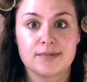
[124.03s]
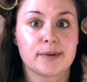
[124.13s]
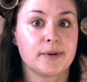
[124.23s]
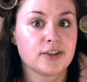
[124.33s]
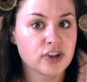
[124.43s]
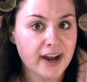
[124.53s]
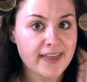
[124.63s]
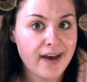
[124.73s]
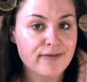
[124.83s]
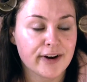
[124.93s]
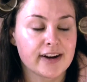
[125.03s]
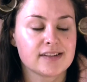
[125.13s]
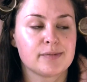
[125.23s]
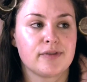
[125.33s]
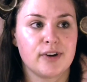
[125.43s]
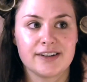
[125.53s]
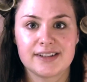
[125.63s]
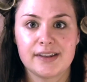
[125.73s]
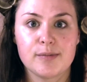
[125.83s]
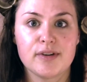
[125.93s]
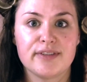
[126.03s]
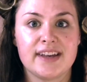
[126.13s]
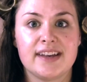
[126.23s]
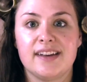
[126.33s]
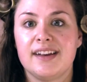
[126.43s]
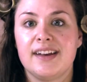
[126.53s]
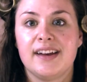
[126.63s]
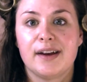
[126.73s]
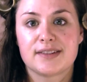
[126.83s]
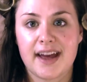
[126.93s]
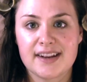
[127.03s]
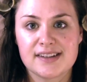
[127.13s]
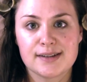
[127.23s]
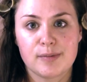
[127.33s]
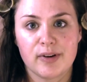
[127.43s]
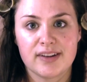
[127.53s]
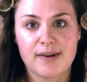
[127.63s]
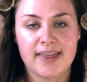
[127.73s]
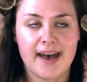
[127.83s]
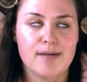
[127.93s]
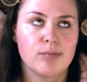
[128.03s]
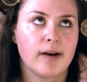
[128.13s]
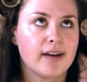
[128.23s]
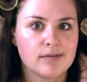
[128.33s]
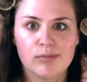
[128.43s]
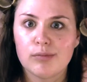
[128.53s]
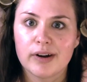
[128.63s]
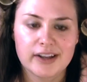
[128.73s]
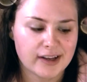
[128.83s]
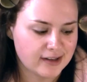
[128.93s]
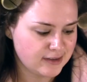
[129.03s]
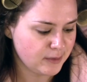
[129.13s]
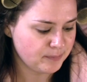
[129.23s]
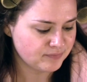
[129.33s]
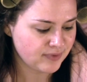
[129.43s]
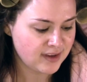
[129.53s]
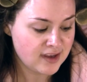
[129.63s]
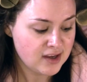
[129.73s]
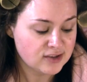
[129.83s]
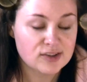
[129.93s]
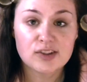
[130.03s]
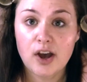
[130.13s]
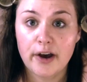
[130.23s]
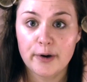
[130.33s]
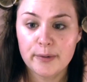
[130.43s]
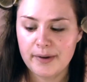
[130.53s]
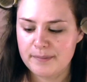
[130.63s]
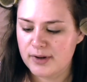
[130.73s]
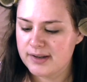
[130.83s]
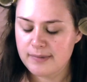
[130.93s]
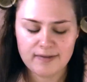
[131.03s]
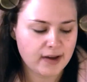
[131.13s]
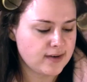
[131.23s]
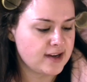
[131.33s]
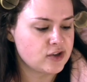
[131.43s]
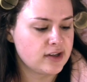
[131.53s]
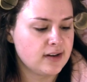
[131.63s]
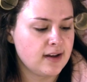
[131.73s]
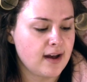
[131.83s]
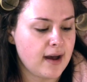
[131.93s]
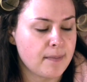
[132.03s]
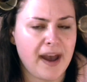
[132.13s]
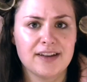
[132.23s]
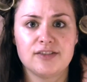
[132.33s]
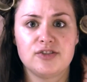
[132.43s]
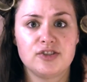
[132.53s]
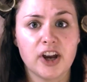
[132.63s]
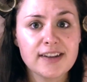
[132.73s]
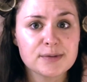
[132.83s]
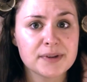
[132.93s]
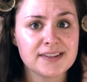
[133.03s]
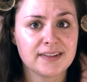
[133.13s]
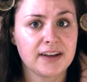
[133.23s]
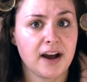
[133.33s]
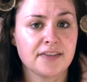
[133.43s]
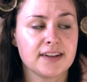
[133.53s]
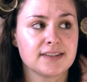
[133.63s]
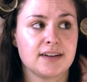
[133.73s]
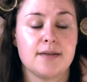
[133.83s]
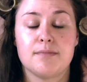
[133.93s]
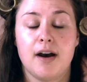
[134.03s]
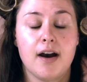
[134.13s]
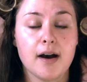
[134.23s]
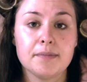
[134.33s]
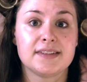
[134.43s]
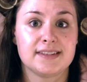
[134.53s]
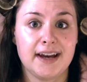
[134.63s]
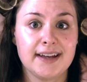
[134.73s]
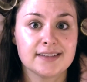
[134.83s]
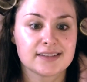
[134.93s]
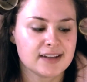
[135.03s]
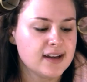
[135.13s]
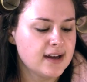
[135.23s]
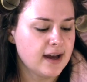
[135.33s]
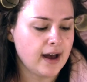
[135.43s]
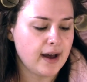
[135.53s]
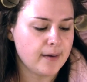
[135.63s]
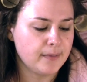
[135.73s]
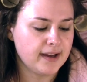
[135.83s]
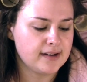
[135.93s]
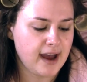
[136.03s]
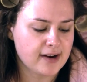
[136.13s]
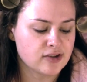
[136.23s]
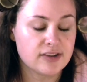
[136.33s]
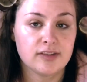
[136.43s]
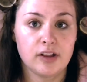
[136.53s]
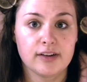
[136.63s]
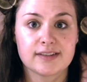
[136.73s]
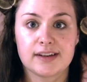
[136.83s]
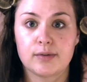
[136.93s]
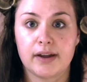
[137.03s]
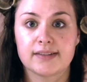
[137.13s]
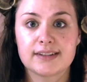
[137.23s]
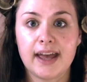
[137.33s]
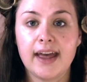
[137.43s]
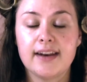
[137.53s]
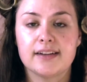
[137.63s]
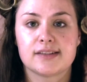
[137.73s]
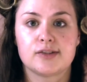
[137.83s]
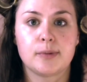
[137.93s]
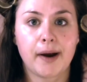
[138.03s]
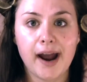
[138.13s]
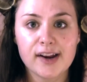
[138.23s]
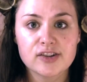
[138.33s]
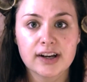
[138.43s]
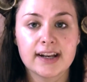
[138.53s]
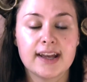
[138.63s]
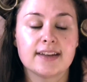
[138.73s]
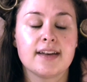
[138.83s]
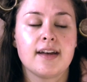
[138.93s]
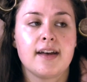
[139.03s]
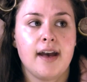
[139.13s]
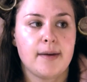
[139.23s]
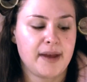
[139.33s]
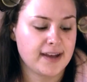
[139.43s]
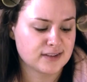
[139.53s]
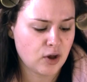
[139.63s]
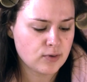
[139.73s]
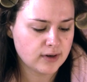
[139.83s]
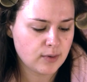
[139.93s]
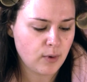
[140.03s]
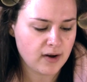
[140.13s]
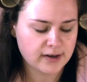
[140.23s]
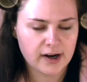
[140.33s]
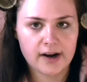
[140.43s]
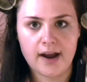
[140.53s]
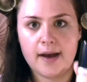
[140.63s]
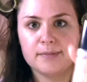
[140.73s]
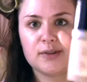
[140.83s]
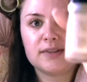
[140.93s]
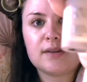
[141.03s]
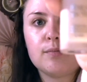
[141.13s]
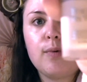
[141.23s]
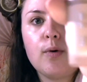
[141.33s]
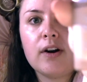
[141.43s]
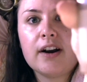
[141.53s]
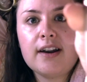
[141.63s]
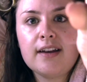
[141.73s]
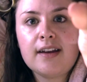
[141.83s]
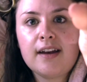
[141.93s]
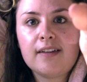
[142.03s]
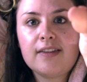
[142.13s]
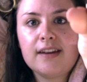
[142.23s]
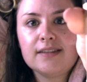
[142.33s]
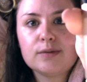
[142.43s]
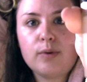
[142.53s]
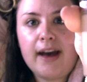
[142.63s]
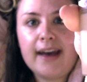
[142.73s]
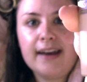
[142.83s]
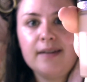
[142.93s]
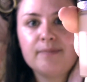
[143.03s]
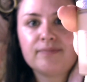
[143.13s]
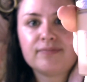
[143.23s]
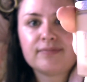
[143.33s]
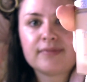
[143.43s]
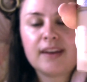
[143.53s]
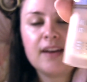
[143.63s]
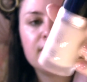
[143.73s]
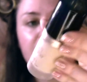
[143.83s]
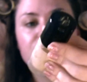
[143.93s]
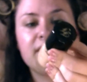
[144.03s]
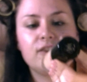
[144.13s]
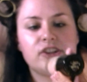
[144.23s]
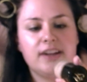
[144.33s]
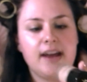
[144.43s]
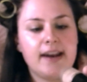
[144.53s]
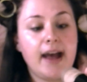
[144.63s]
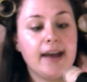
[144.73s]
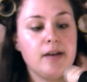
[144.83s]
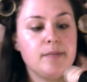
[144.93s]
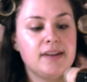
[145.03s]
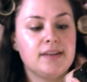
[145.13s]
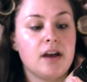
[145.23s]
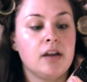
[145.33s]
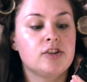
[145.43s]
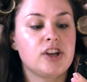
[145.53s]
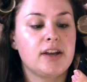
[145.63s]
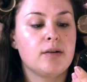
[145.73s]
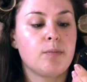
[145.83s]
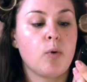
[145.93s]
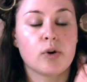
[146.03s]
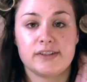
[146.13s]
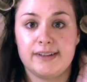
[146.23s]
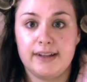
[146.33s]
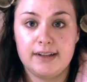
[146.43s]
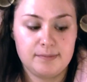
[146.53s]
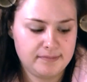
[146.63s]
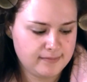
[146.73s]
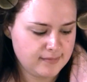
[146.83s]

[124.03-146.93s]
So I'm gonna try that first before I see the movie. I was kind of disappointed by that, but what are you gonna do? So I'm putting my foundation. I just recently got this and I'm obsessed. It actually looks like real skin and super hydrating. It has coconut water. So it's the Born This Way foundation, and I am in shade Porcelain.